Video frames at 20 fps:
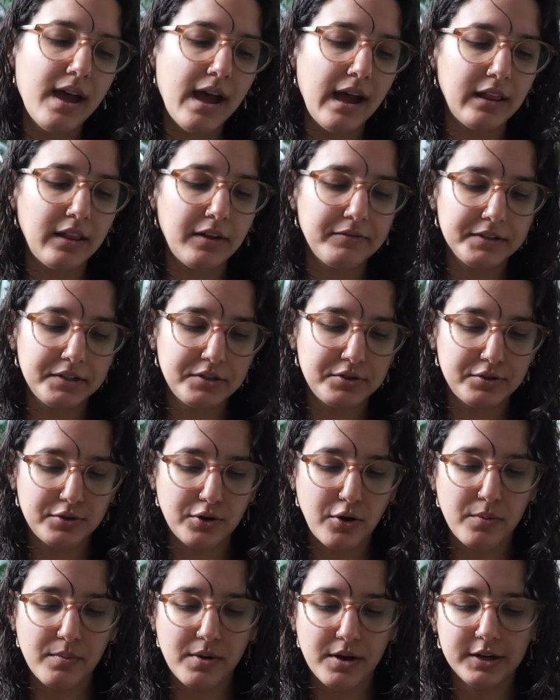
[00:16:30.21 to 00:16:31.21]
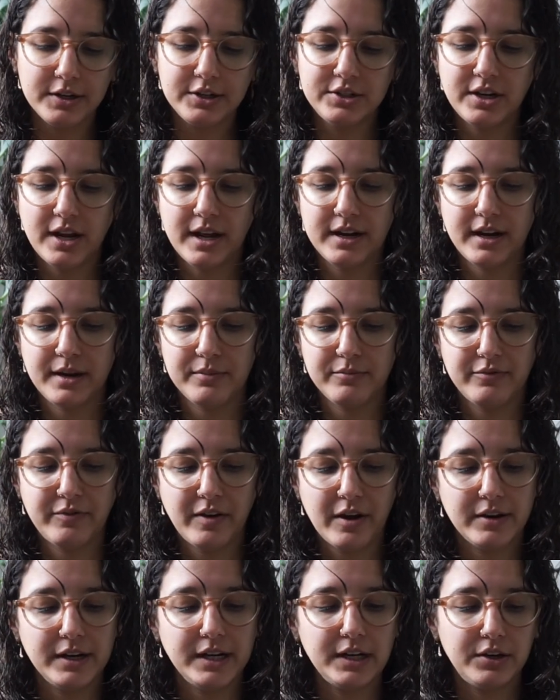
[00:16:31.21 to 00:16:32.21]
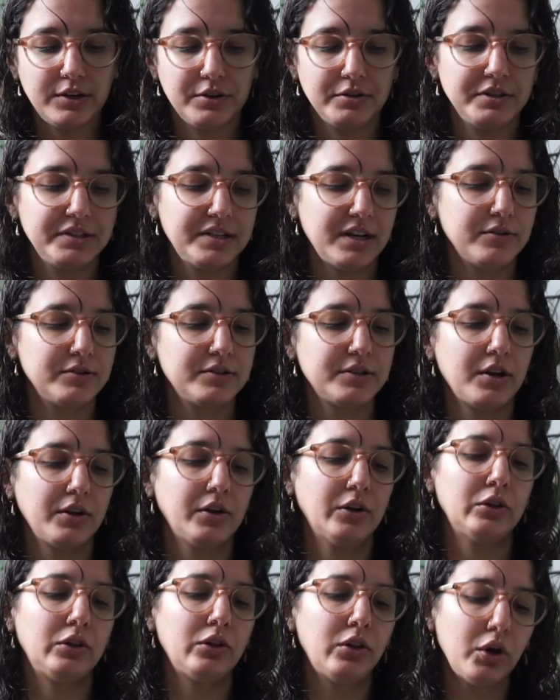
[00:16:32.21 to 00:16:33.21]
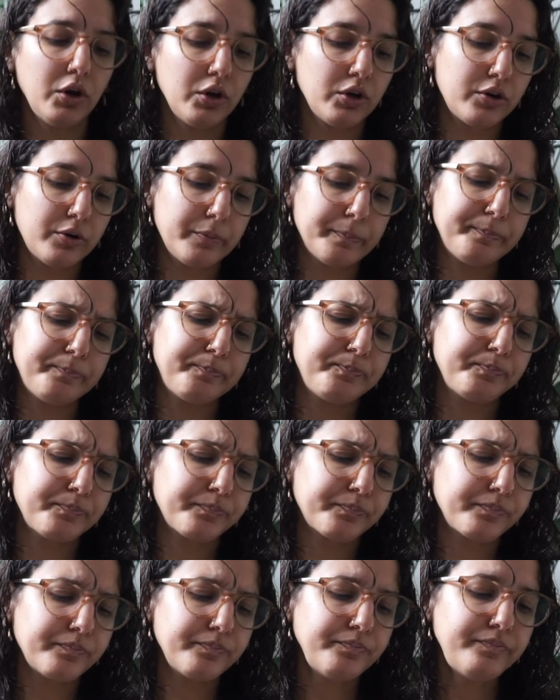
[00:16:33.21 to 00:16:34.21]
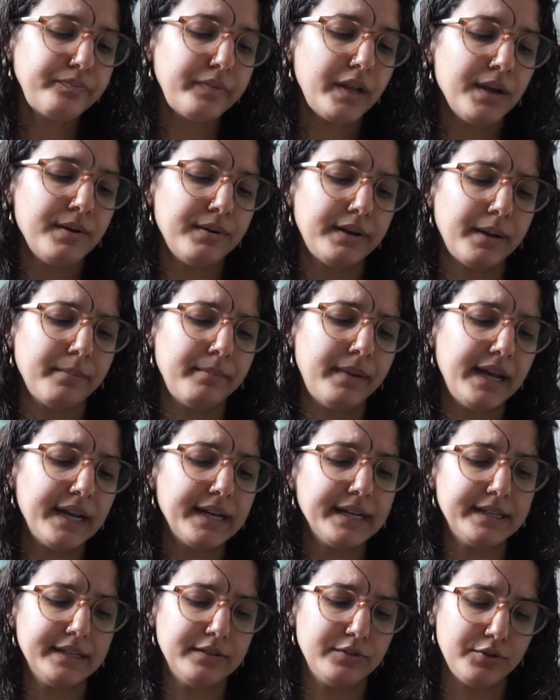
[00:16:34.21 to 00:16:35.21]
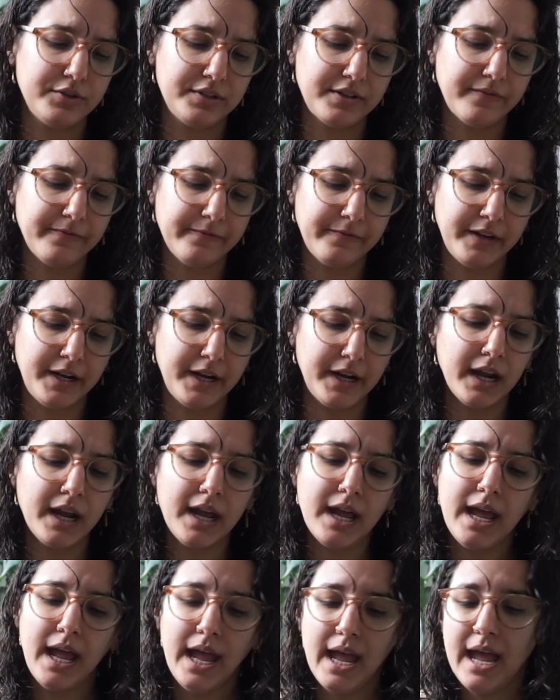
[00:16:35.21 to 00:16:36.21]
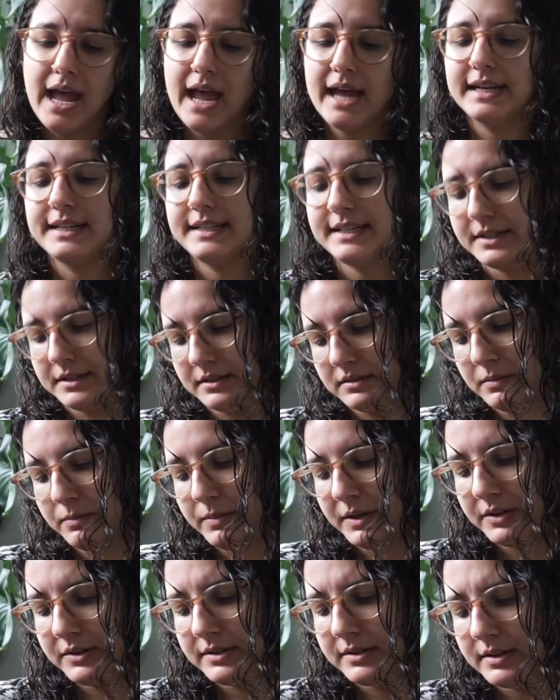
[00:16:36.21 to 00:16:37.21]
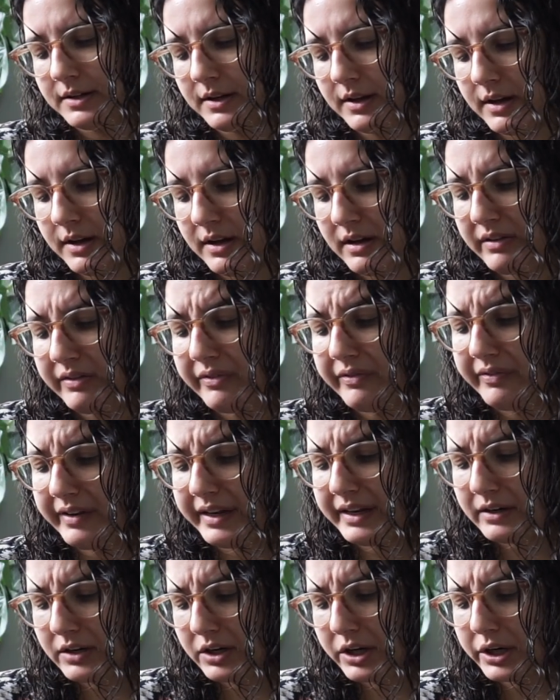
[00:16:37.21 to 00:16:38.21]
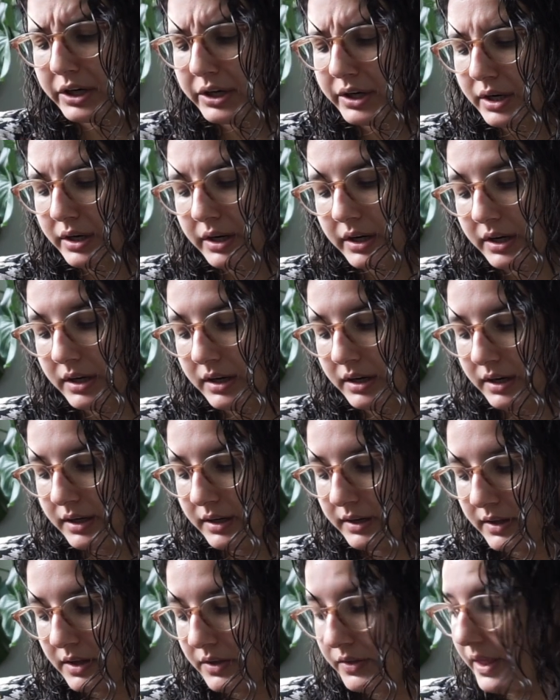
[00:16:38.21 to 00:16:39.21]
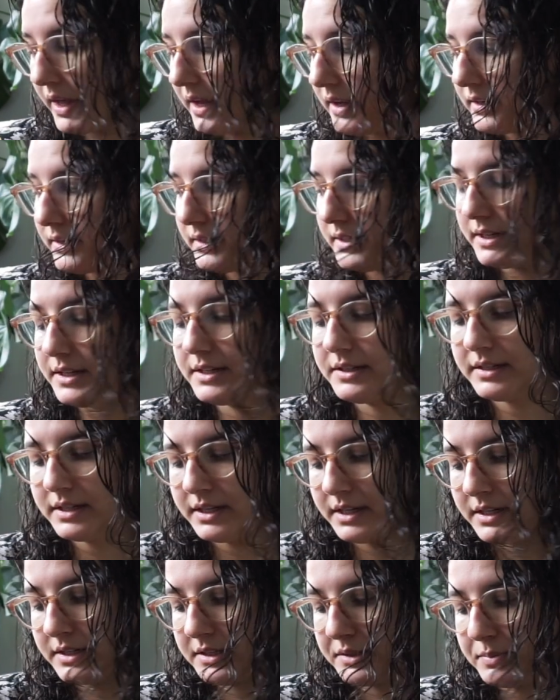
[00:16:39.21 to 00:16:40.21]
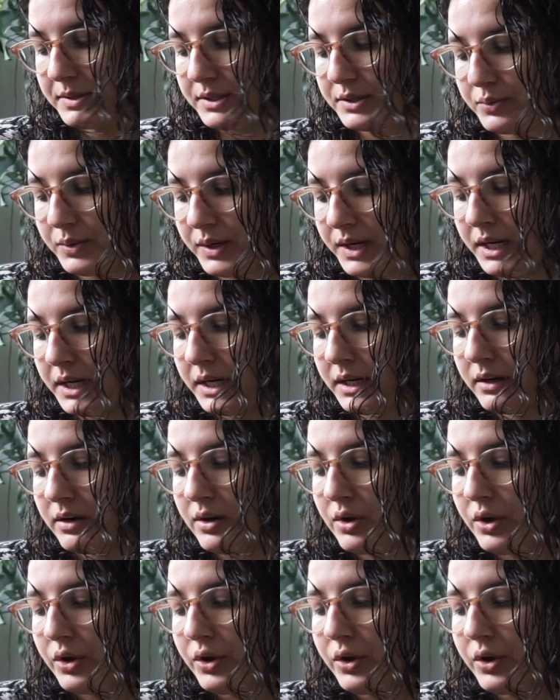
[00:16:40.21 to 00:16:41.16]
I love it so much, and I'm very curious how it's gonna look when I make it into something. And it is a bit thinner than this. It's between